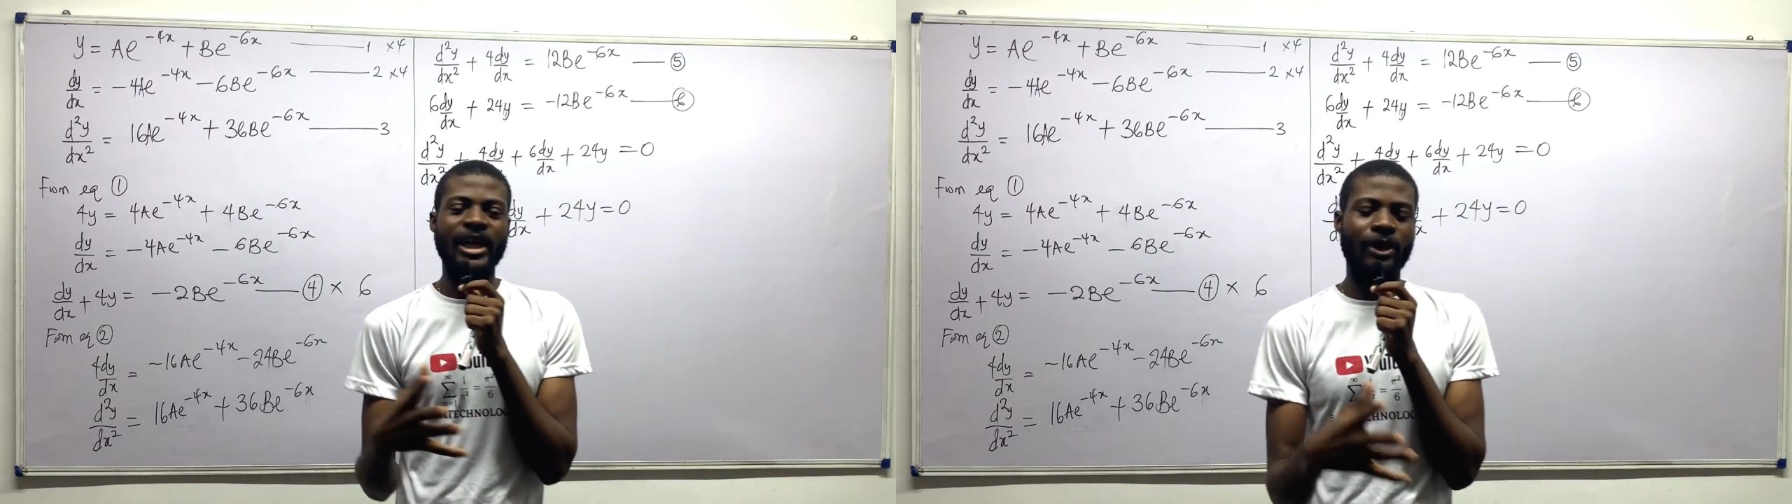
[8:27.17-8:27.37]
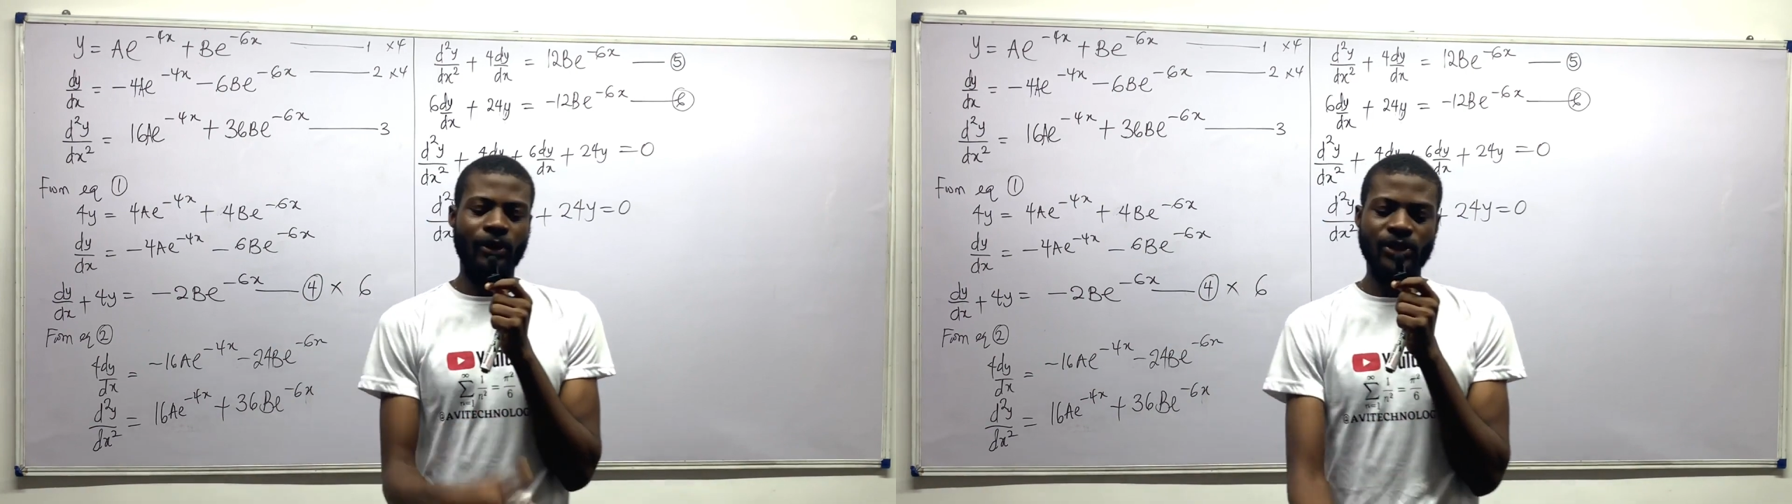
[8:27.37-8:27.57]

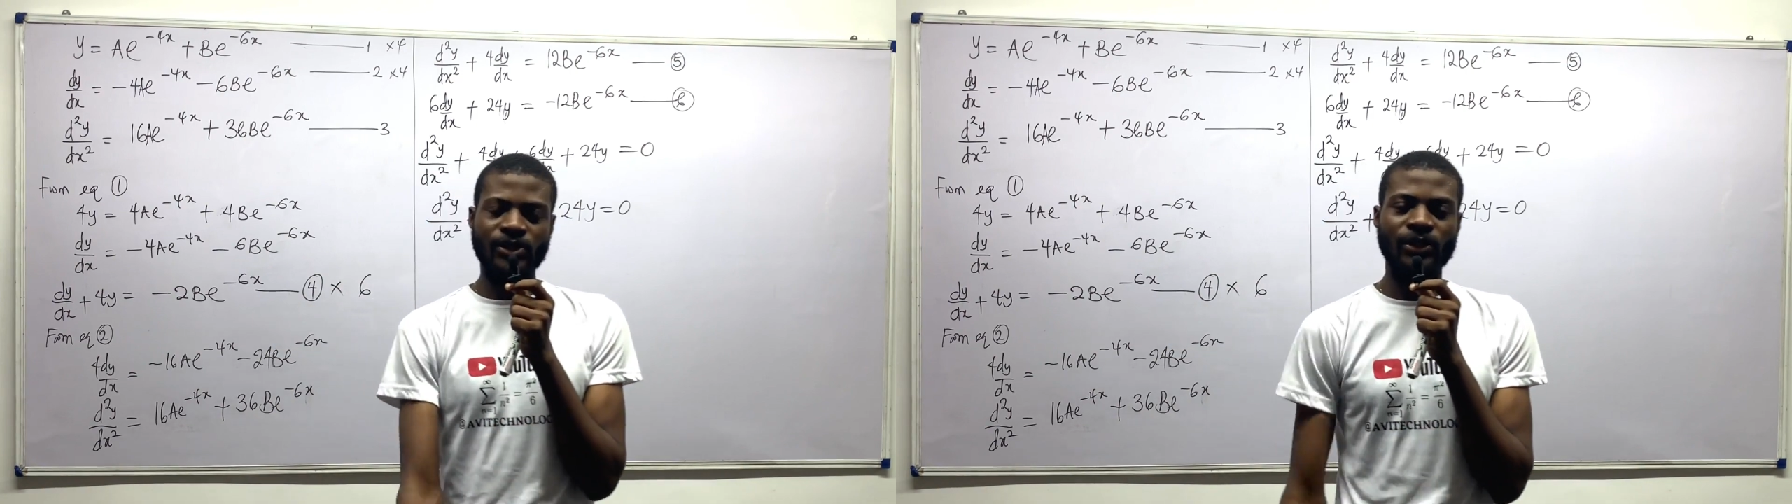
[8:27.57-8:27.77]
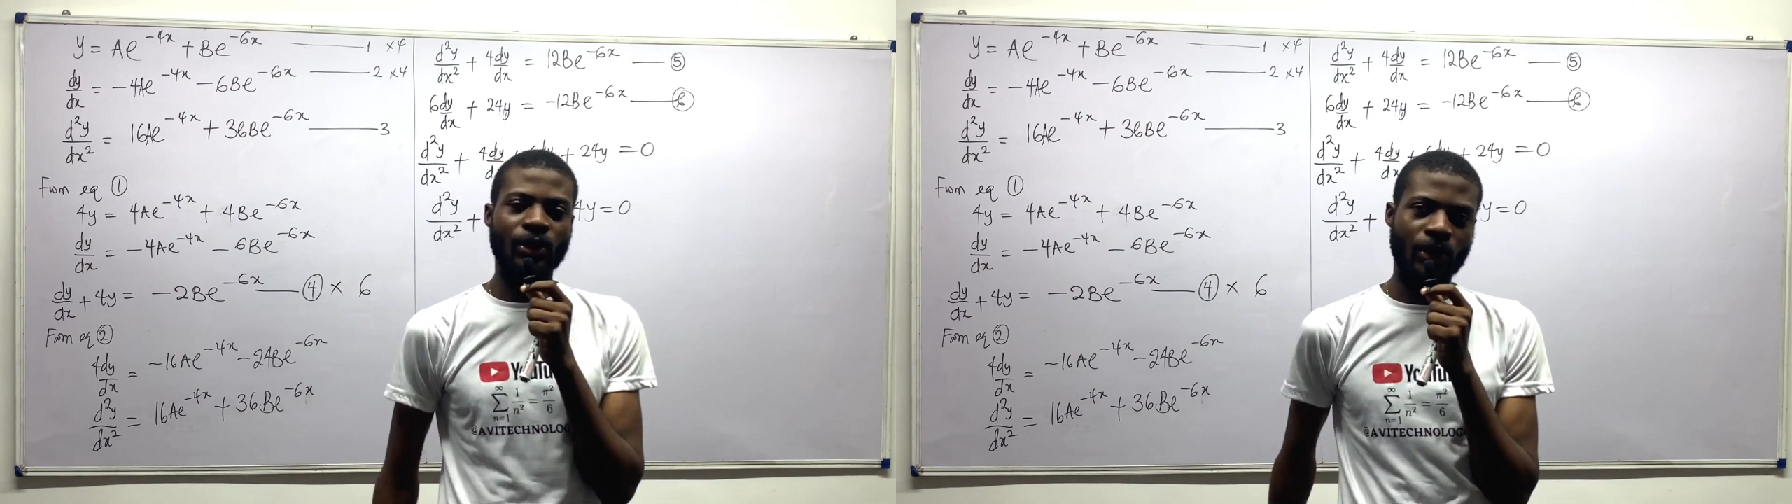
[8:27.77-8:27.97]
across
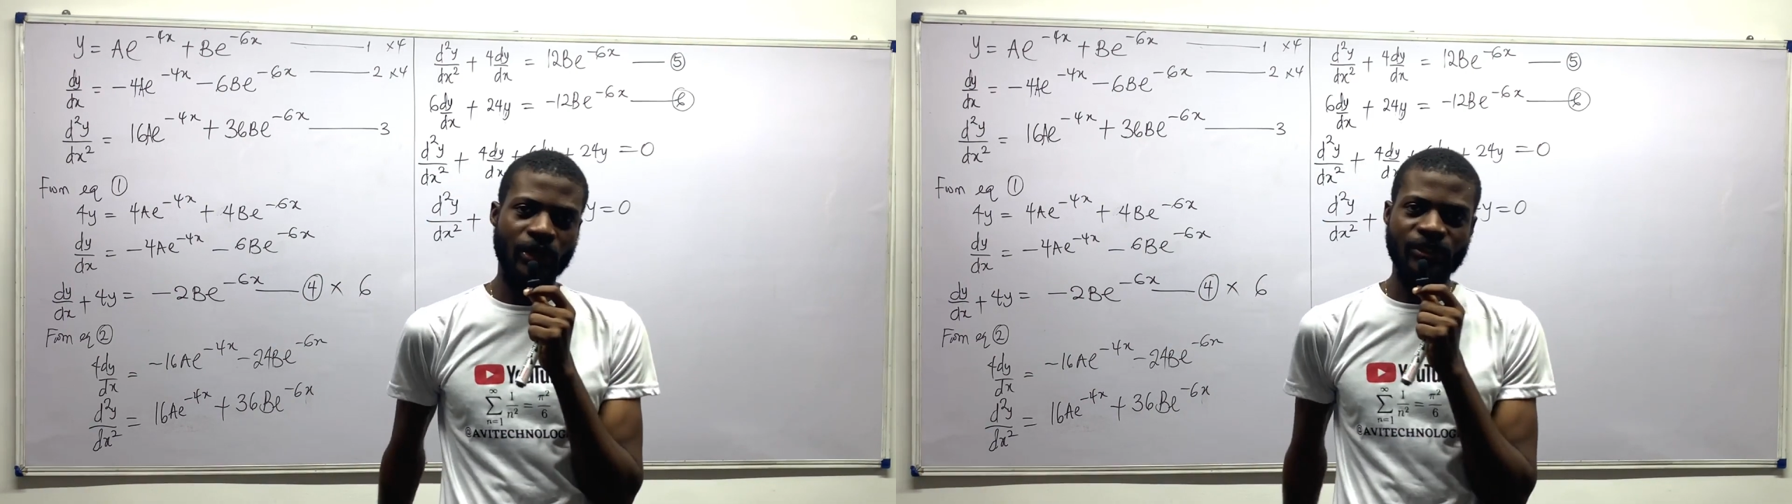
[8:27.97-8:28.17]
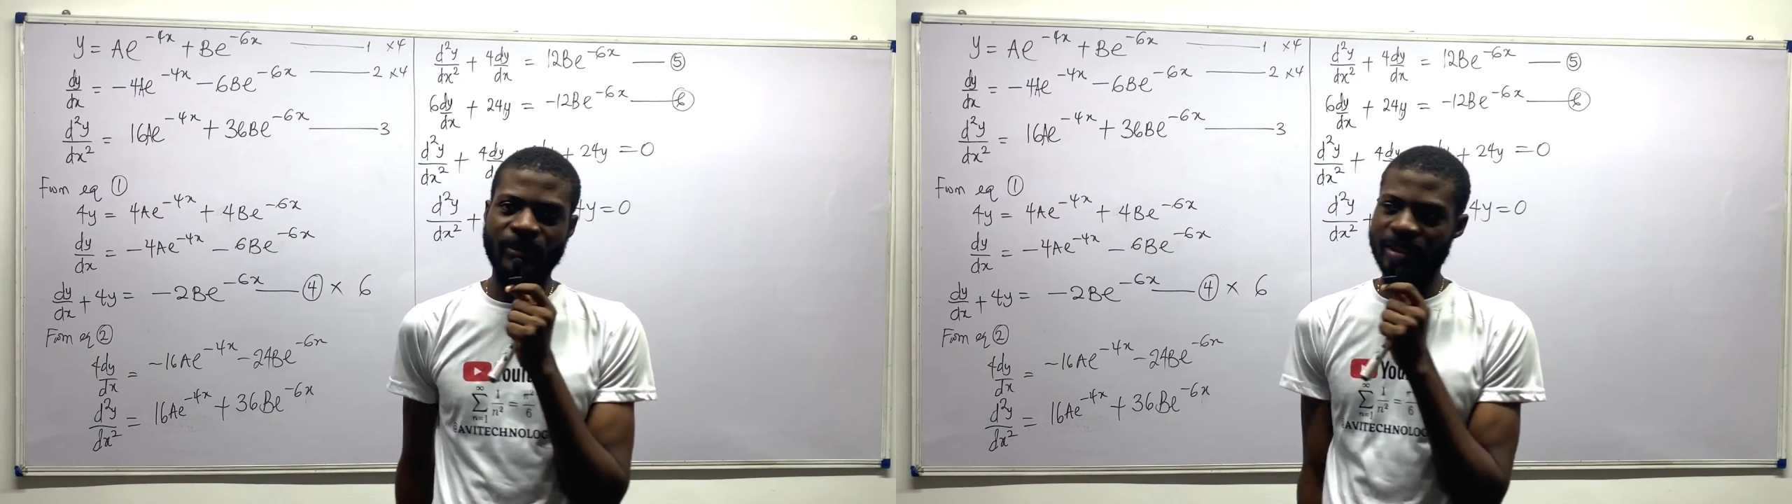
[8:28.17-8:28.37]
to your
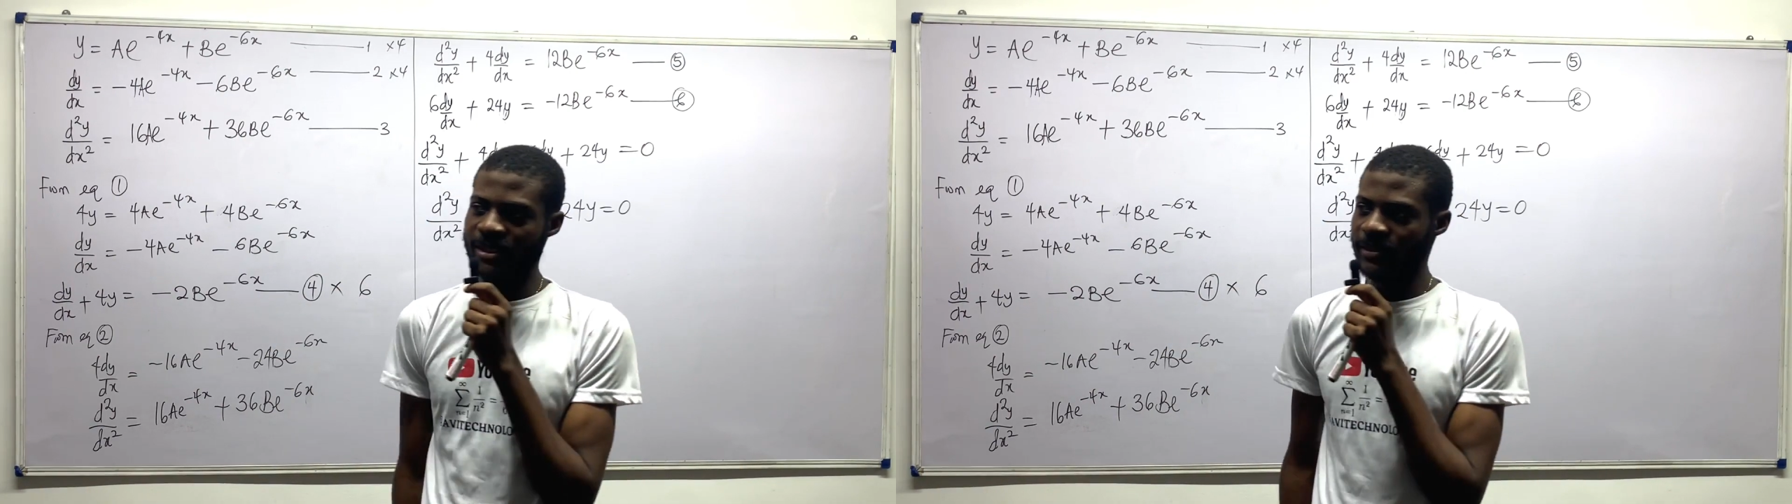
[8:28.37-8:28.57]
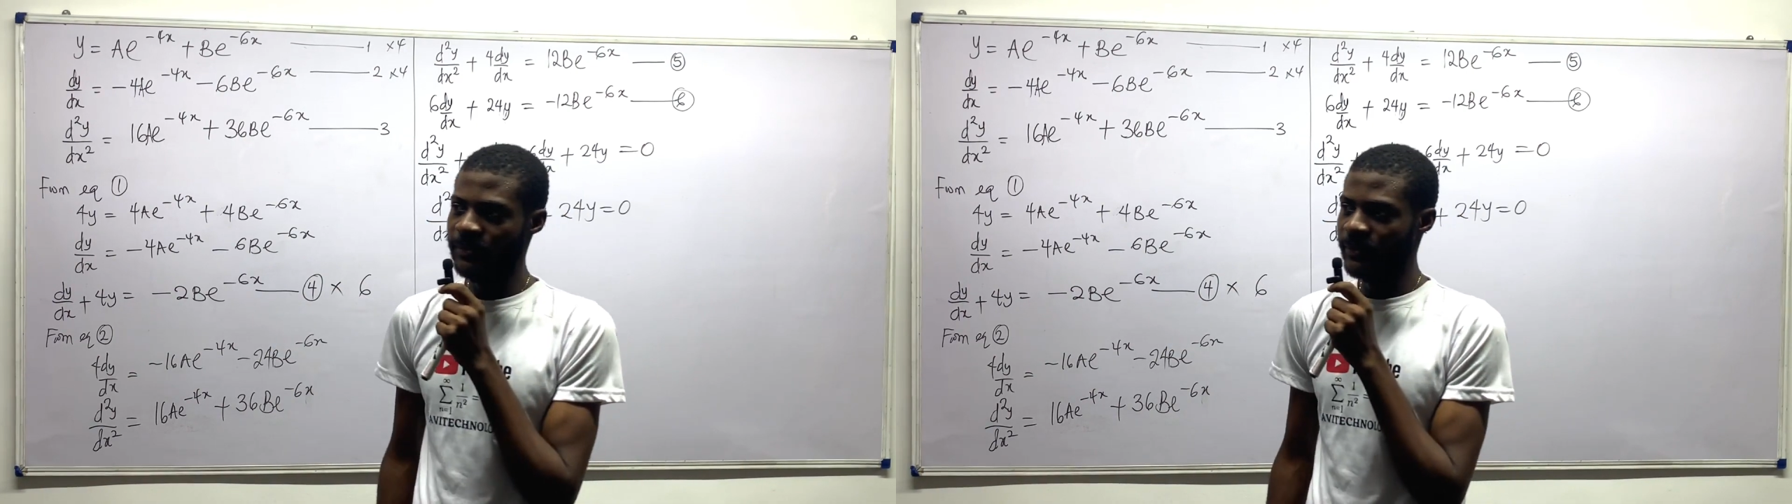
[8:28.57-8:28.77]
course mates.